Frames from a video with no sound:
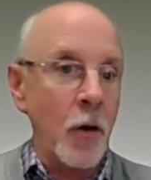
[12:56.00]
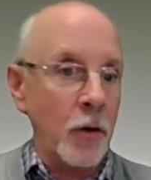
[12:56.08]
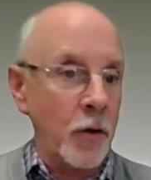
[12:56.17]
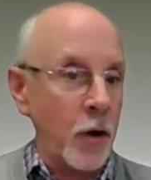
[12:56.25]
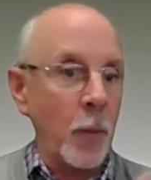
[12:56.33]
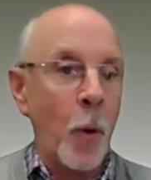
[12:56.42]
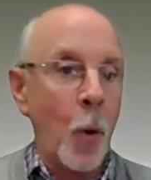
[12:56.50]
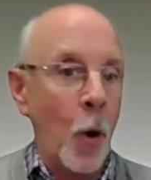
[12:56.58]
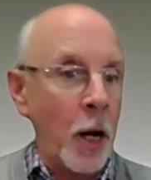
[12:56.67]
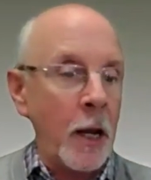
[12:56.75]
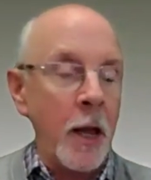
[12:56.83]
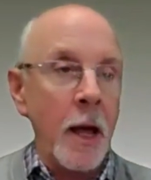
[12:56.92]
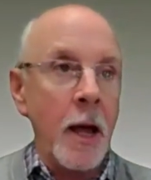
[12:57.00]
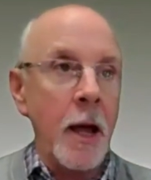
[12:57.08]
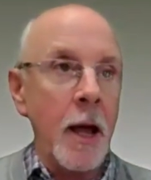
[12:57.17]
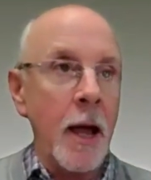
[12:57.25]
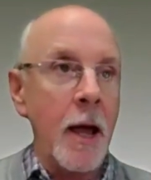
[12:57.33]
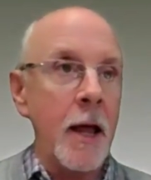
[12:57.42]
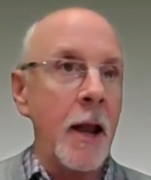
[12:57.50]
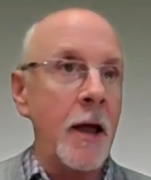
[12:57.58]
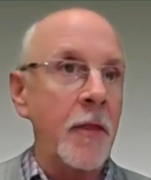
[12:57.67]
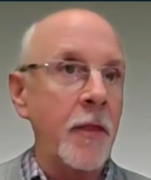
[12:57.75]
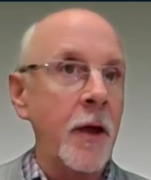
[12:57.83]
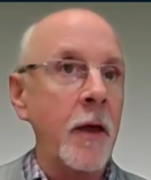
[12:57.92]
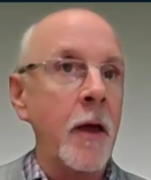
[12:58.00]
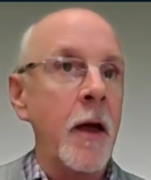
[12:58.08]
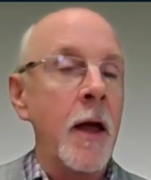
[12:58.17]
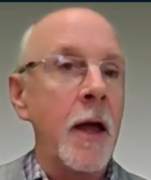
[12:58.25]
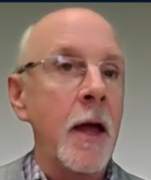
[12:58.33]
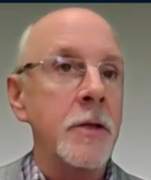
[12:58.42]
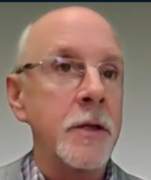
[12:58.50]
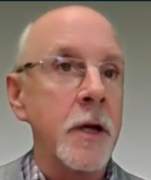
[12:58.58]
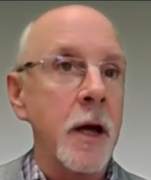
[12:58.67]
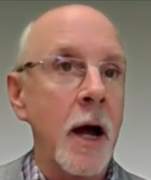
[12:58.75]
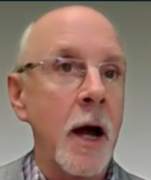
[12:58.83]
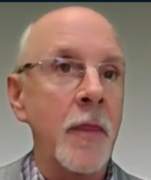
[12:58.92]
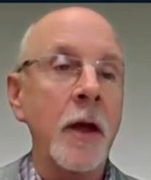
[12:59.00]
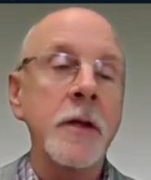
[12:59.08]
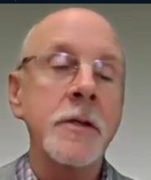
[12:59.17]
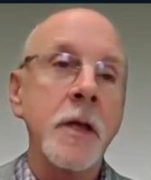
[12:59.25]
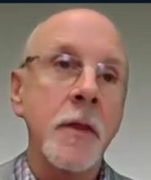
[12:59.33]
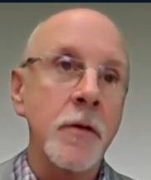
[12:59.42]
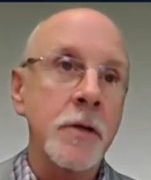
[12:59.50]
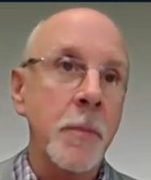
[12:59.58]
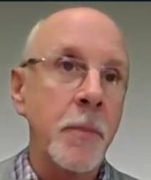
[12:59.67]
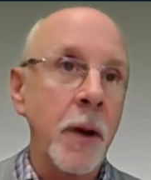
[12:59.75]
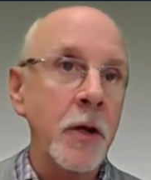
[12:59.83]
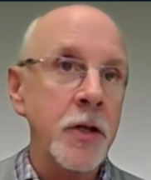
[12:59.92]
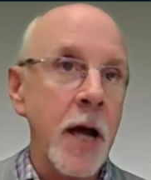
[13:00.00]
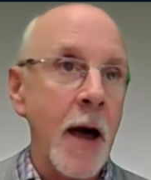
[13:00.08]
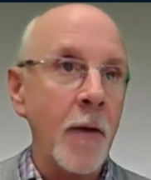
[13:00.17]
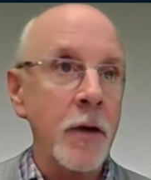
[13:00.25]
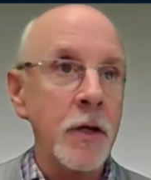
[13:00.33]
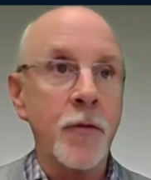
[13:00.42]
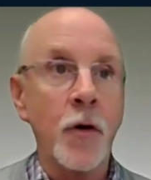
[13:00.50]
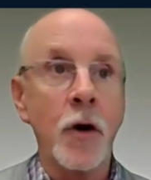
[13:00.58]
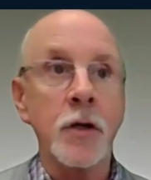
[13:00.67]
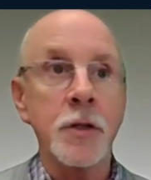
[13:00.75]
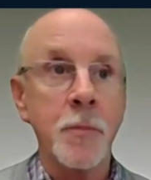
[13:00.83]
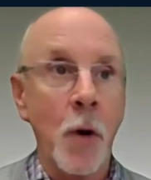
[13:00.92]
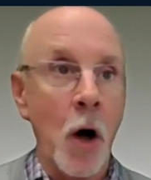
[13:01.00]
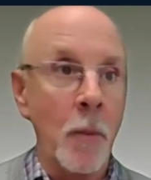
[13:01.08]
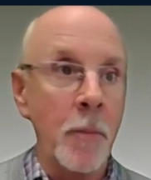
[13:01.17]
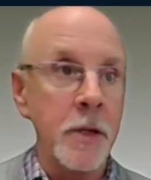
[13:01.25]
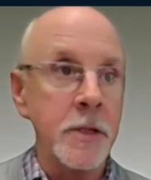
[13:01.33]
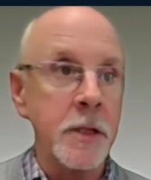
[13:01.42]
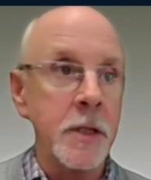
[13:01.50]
And to your point, and I think it's there's a big challenge for a small